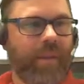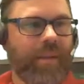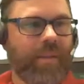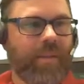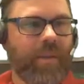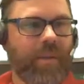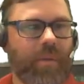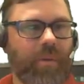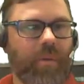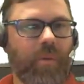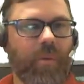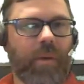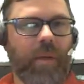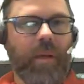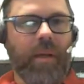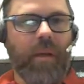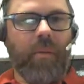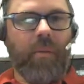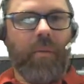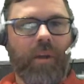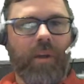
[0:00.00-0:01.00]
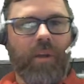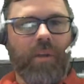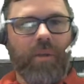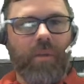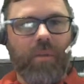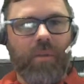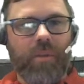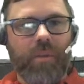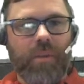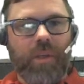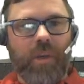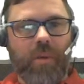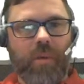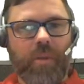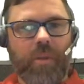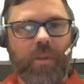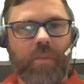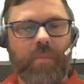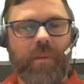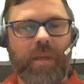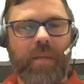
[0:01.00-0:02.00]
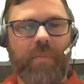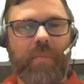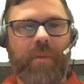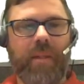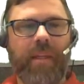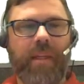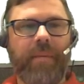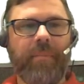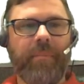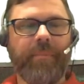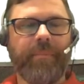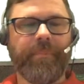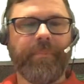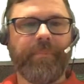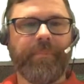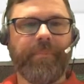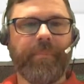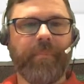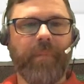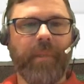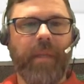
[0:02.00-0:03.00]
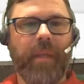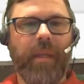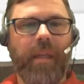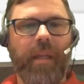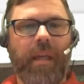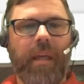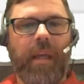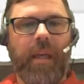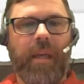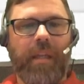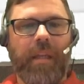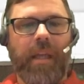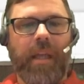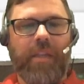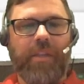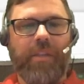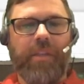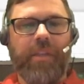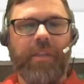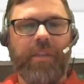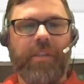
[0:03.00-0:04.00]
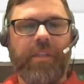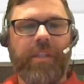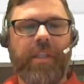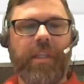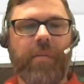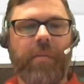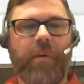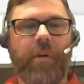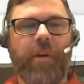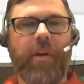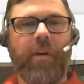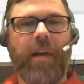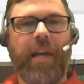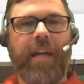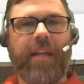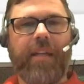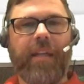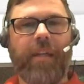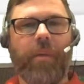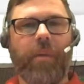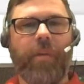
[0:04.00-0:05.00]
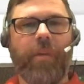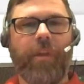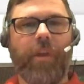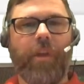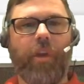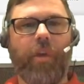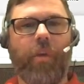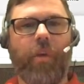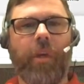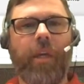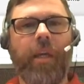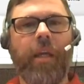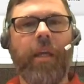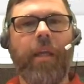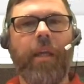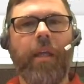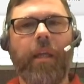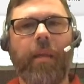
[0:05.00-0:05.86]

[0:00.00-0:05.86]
So what I to do is go into Pipeline, and as you can see, we're interacting with a GUI.